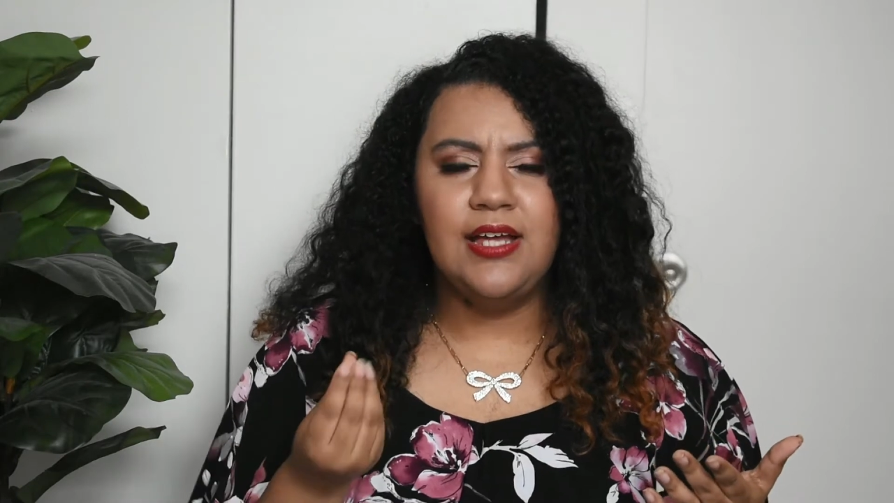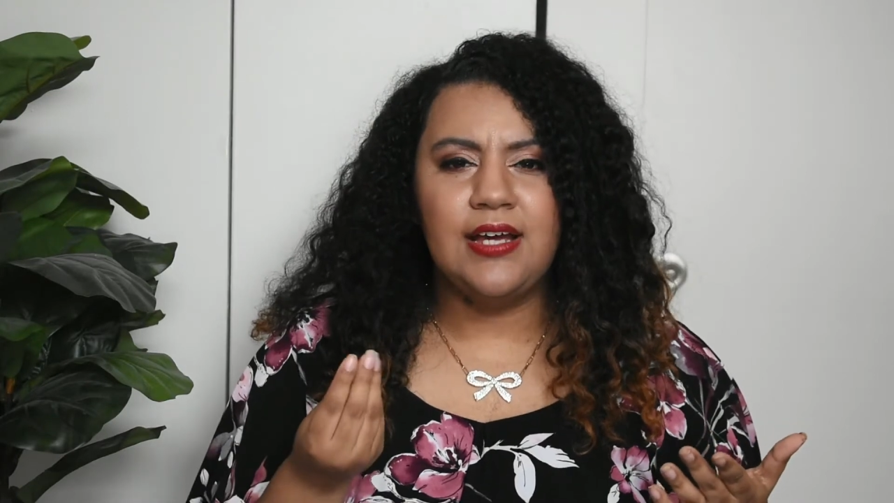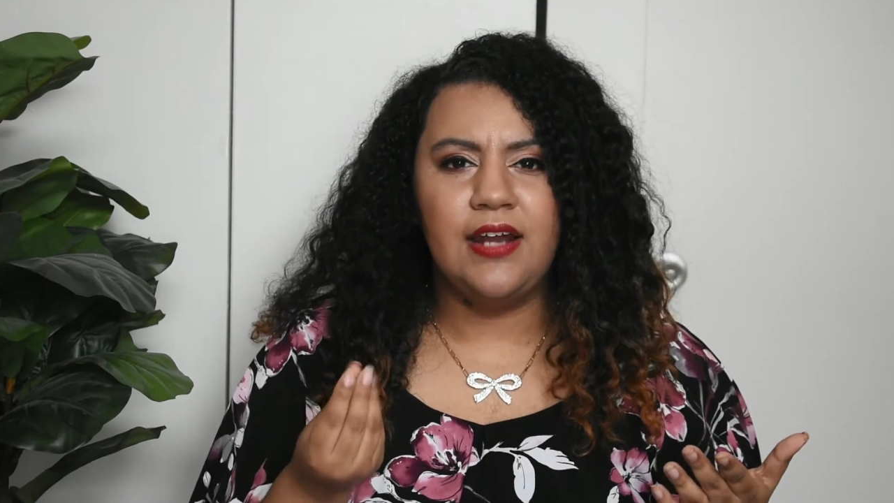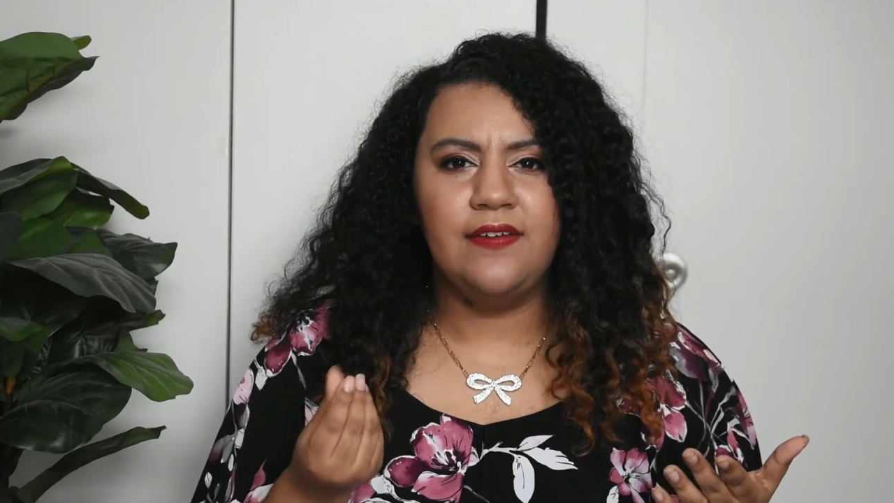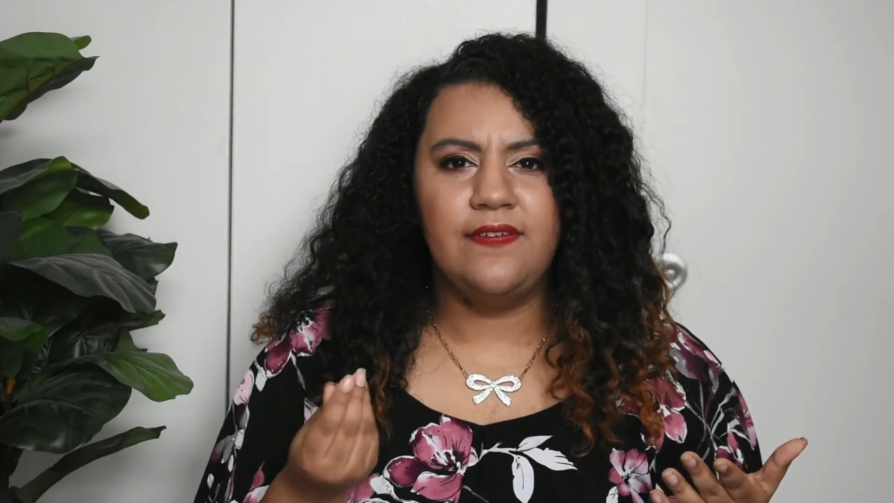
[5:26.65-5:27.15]

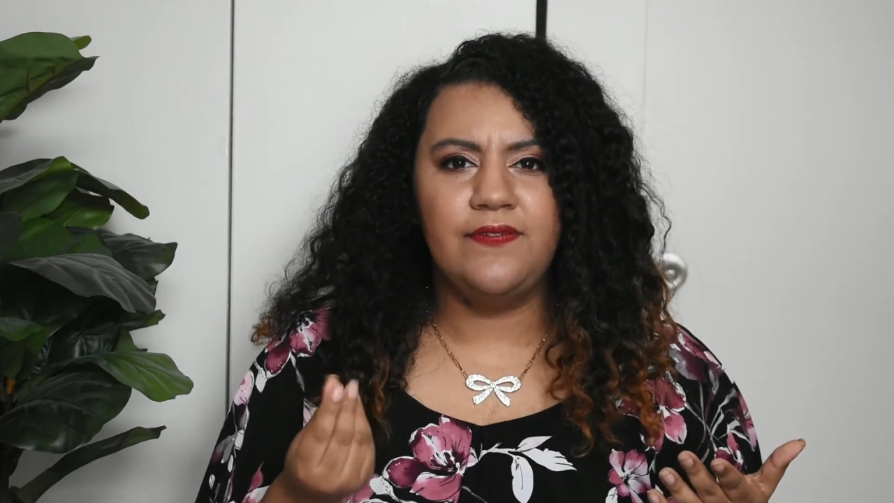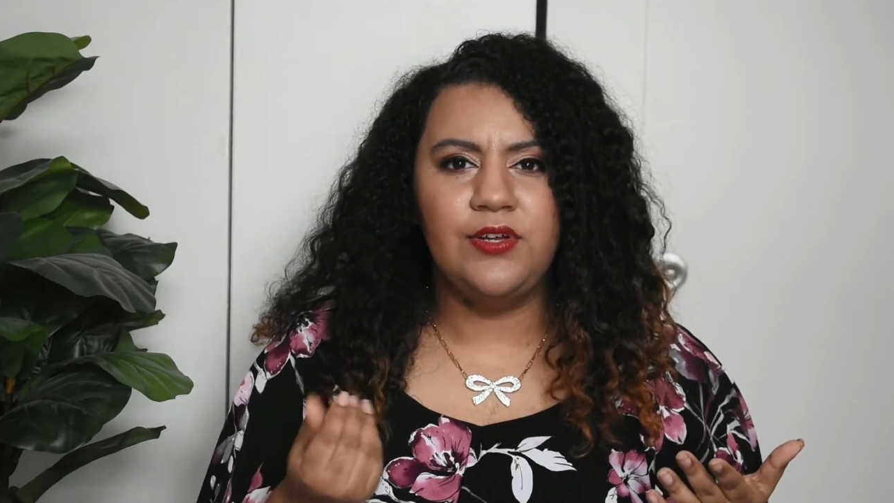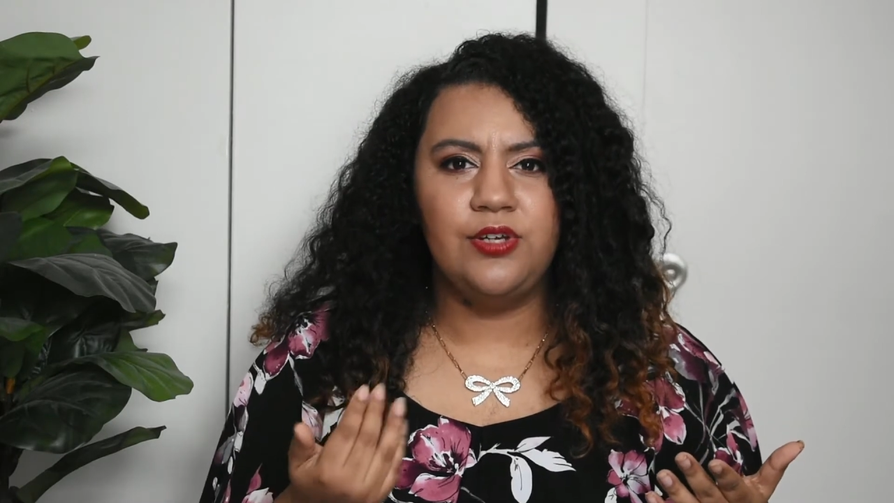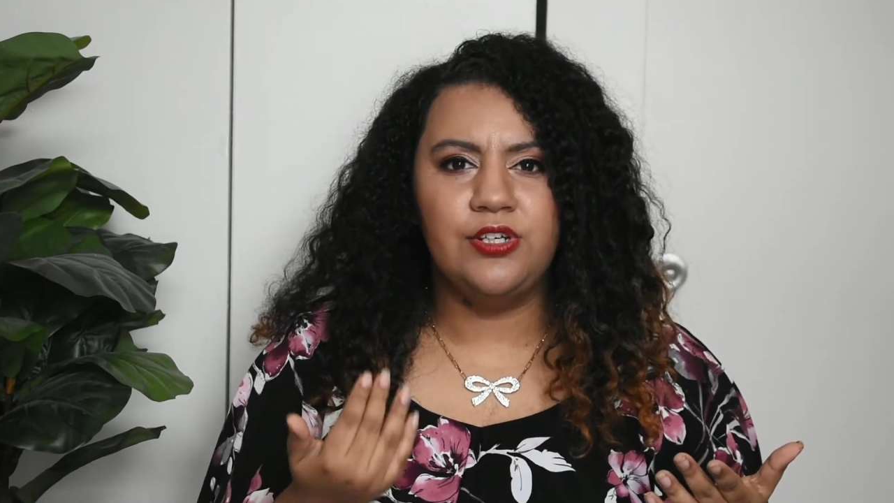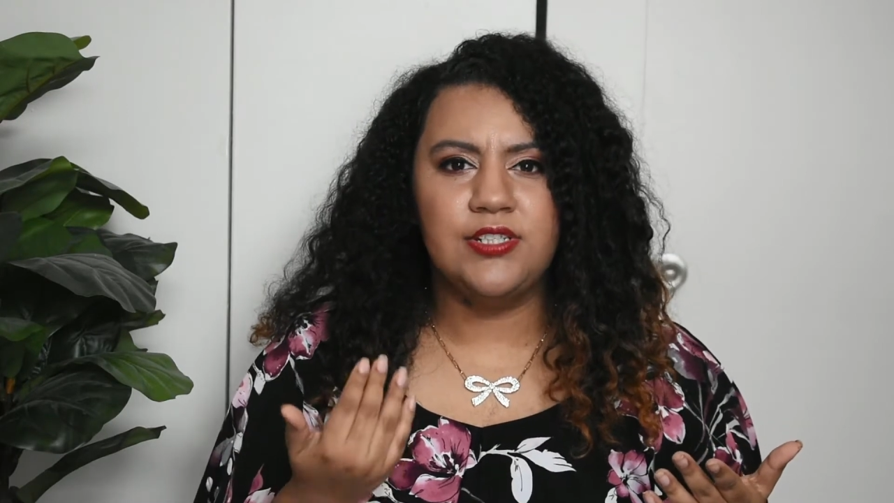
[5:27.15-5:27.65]
kind of
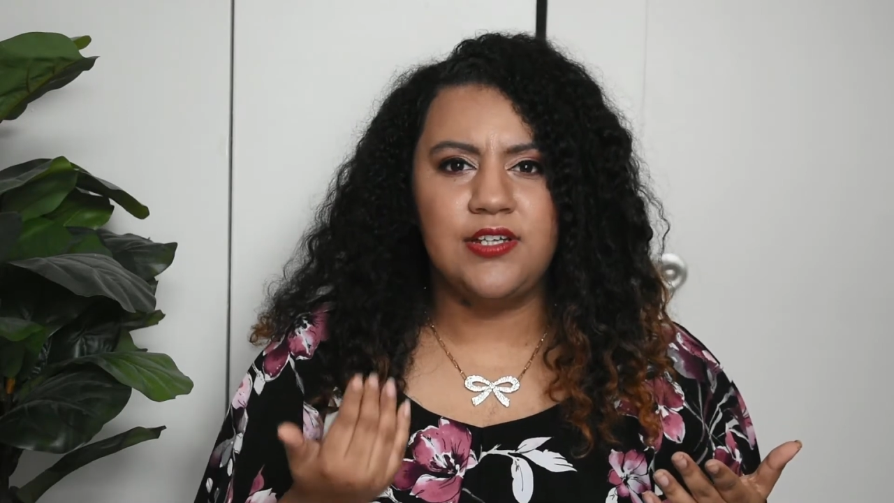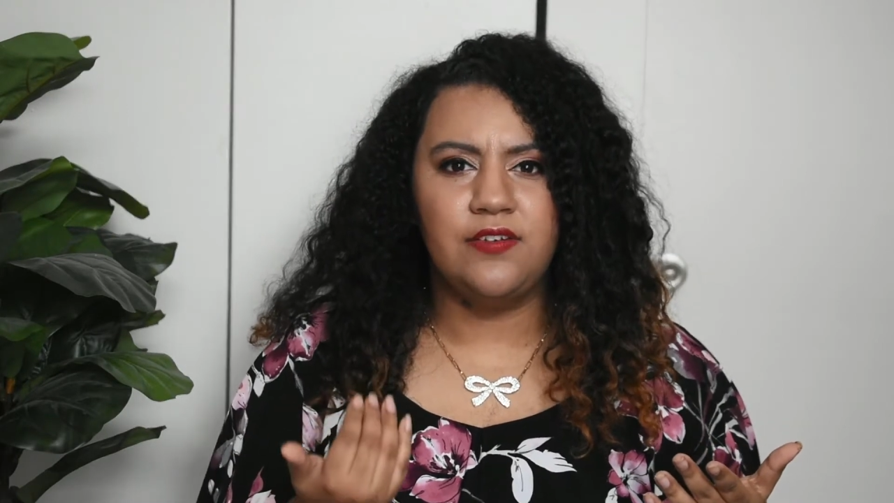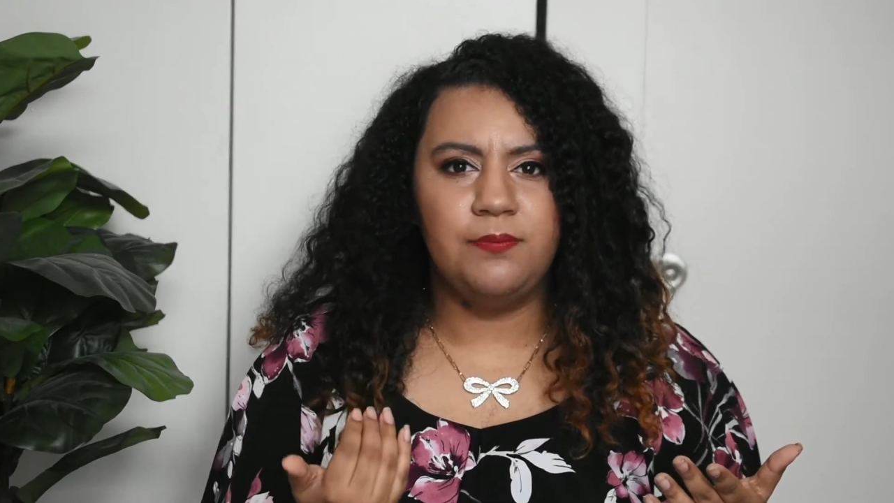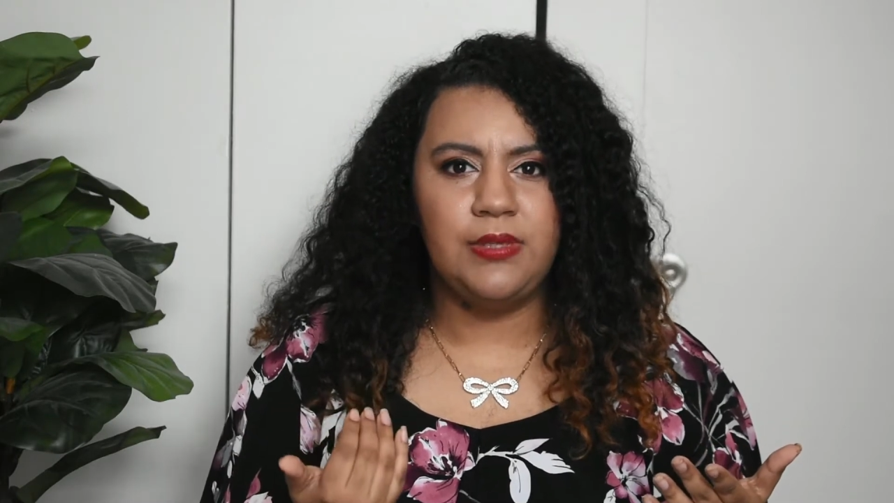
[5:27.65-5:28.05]
feel yourself